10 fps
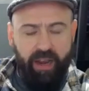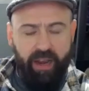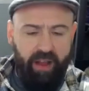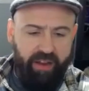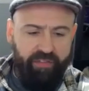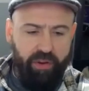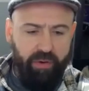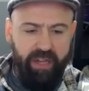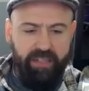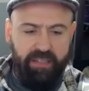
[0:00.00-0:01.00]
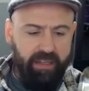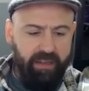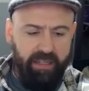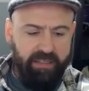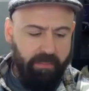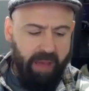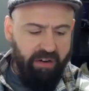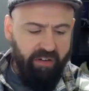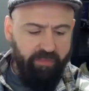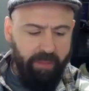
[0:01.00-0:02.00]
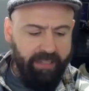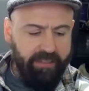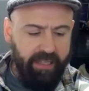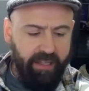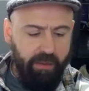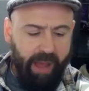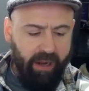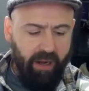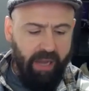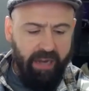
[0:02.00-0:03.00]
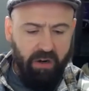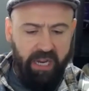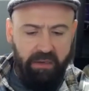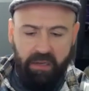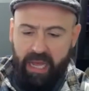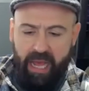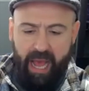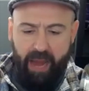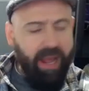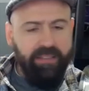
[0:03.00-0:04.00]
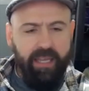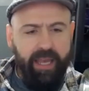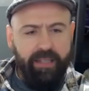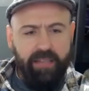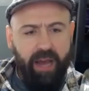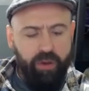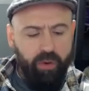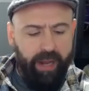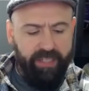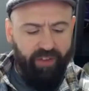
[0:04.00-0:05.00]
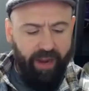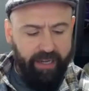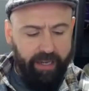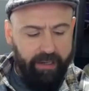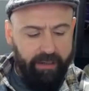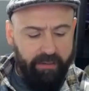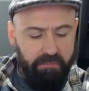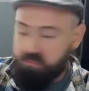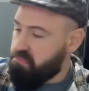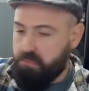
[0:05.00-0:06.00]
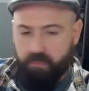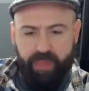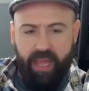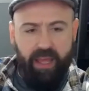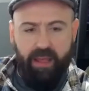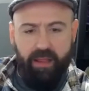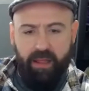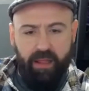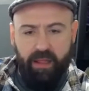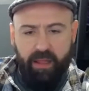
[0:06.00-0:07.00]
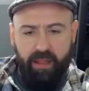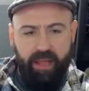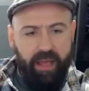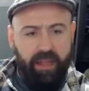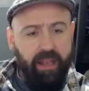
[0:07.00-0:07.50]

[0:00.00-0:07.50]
And if there is, it's a matter of minutes and they're back online learning. And we ask the kids, how do you guys find it? And they love it.